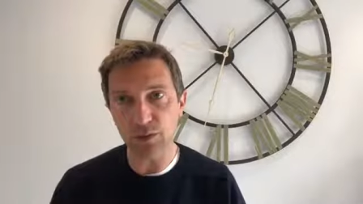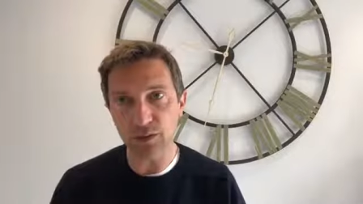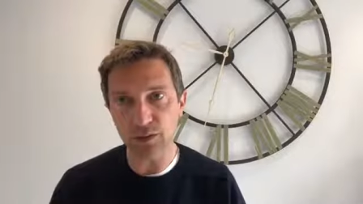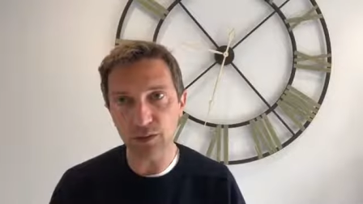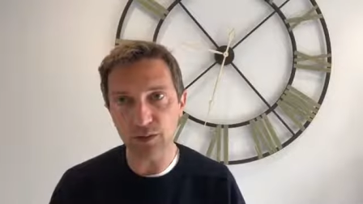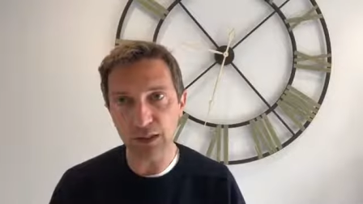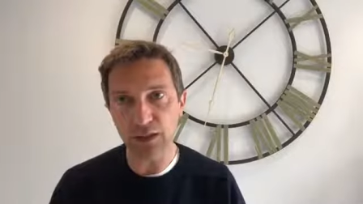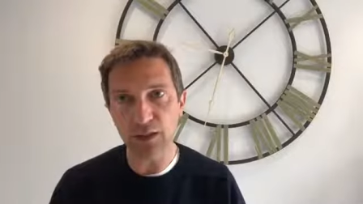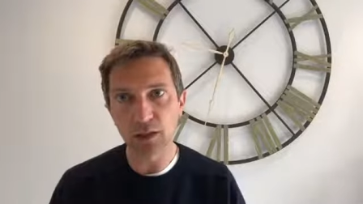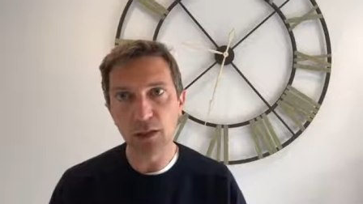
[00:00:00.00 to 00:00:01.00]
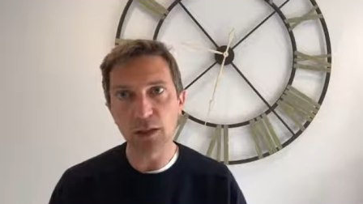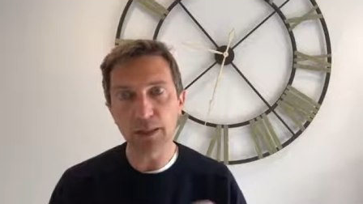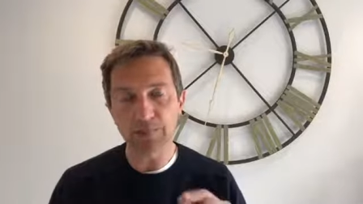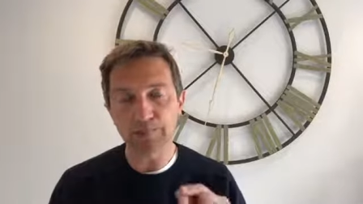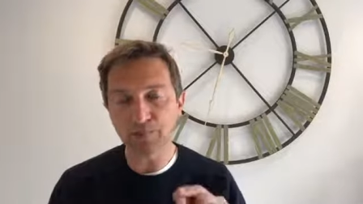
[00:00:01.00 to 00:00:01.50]
these two events,
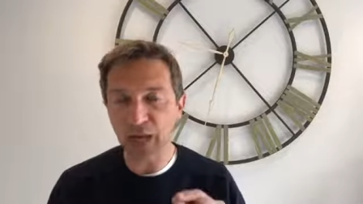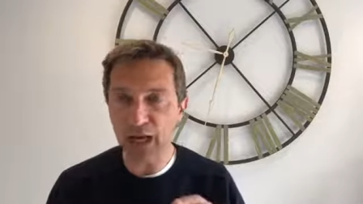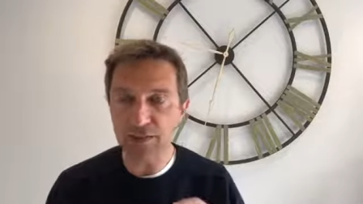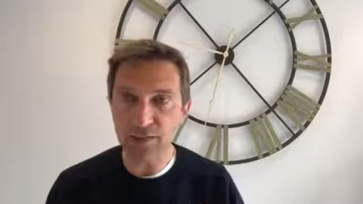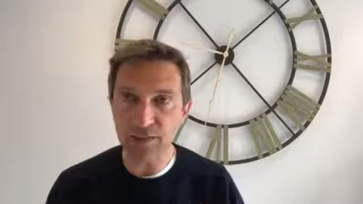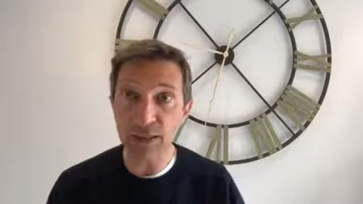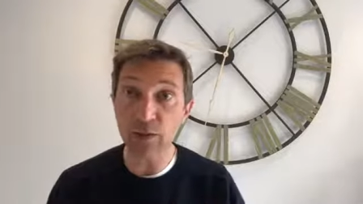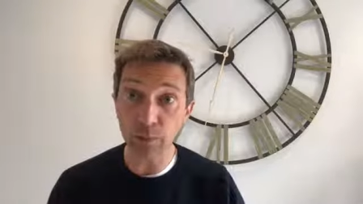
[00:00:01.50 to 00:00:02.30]
and see